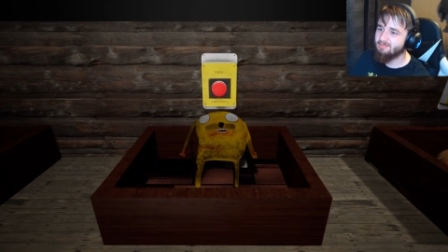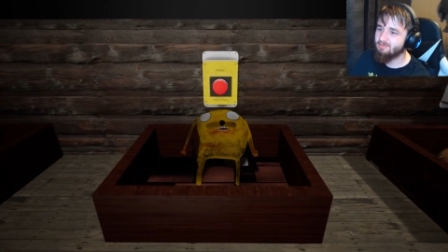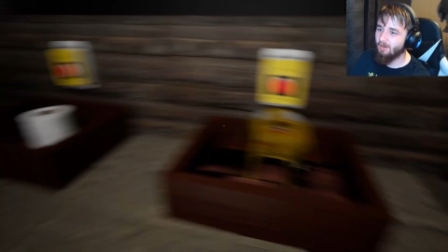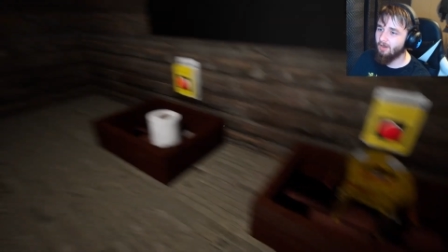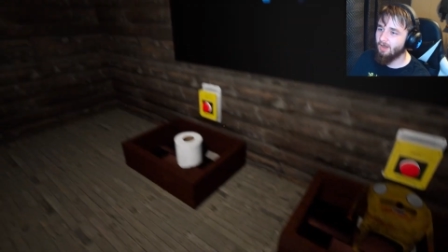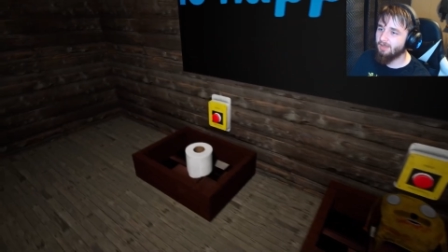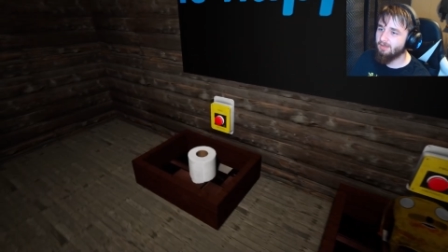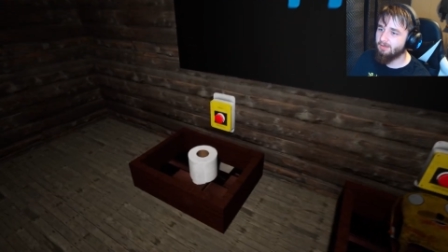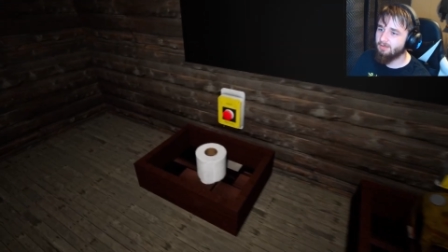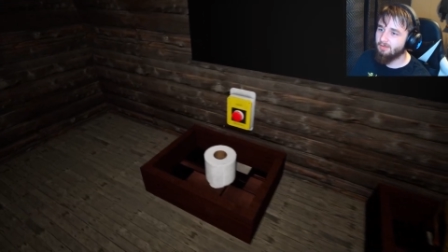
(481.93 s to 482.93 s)

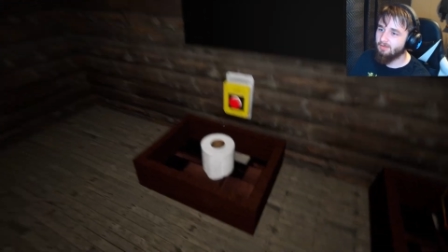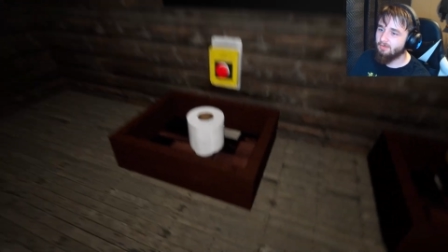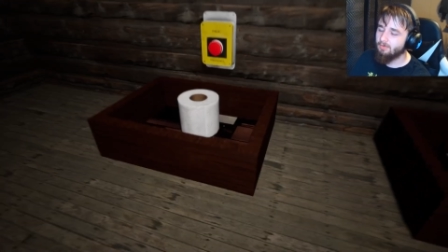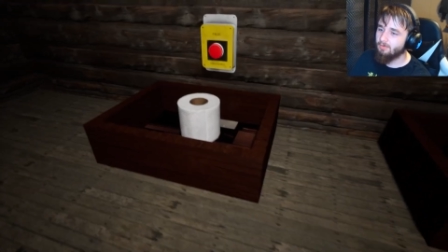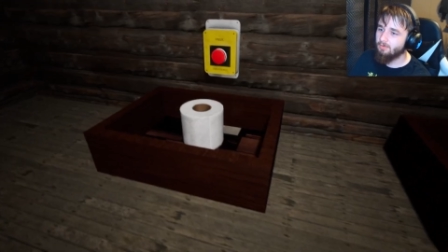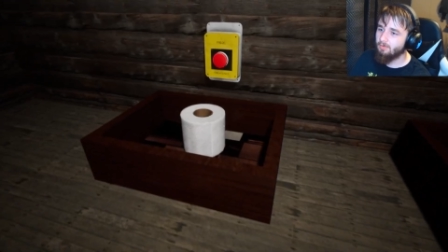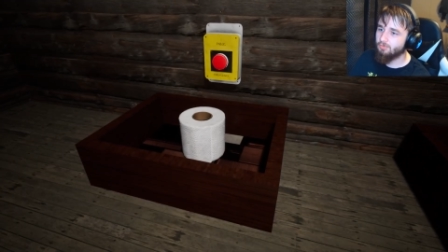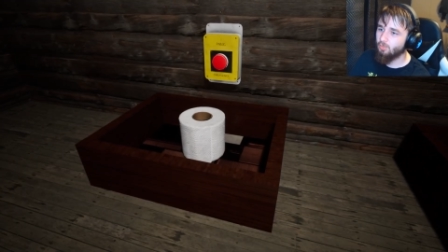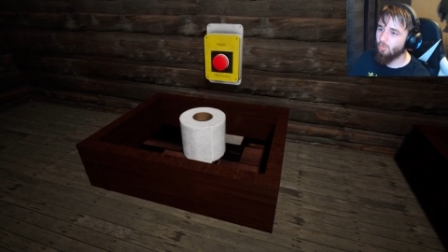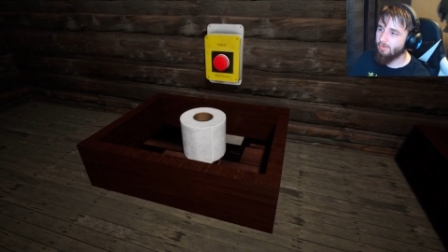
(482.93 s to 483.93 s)
dog, or
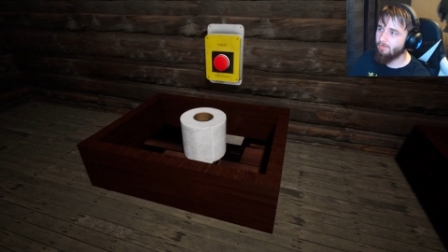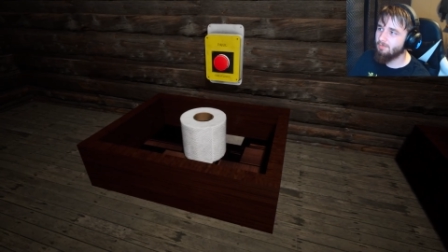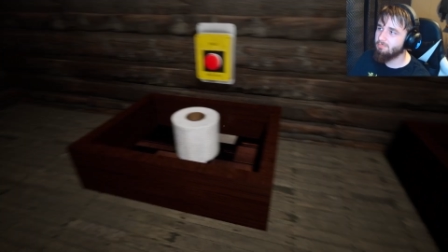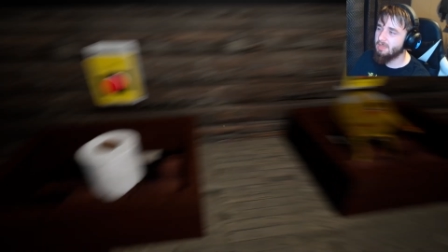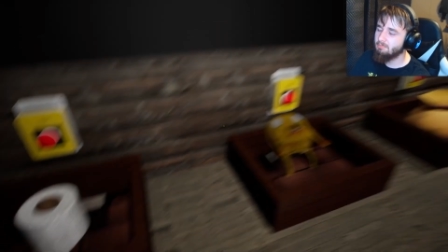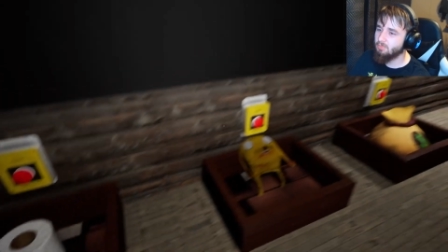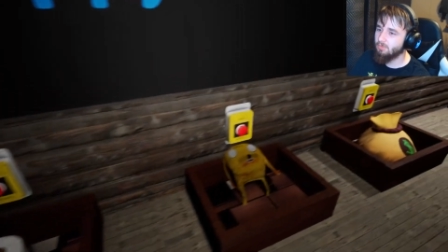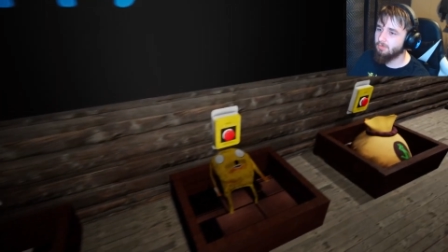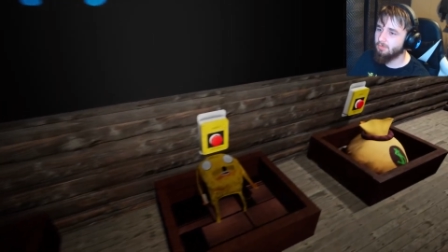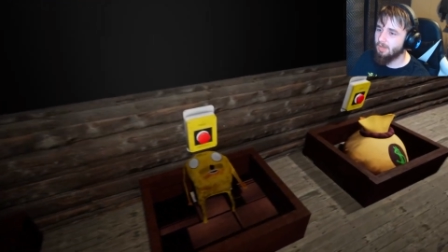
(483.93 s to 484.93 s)
toilet
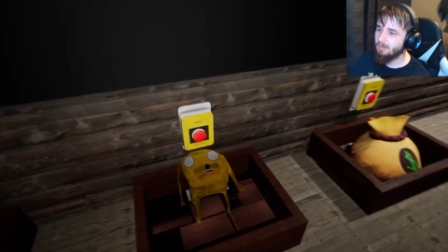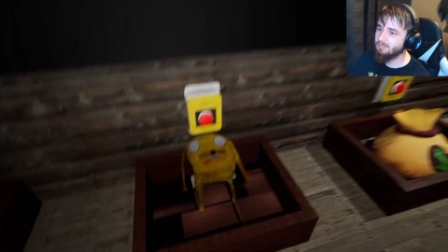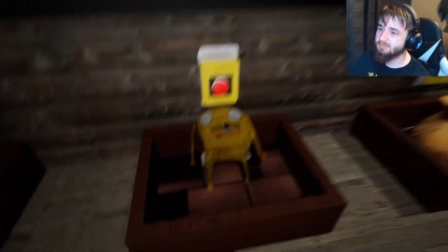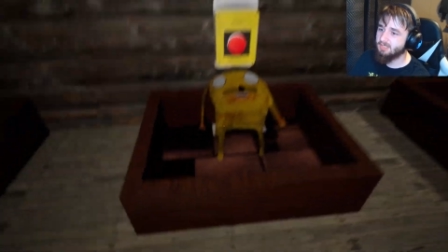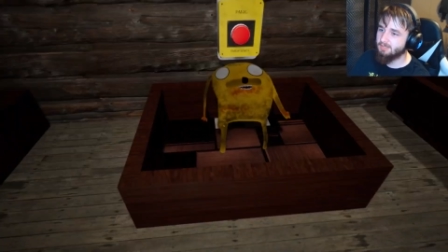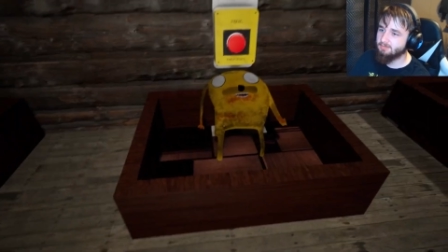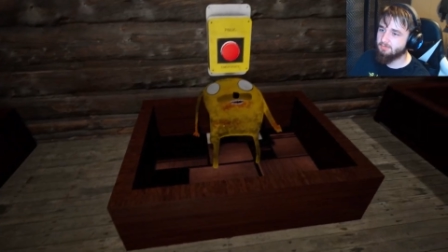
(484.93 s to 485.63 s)
paper. I'm gonna say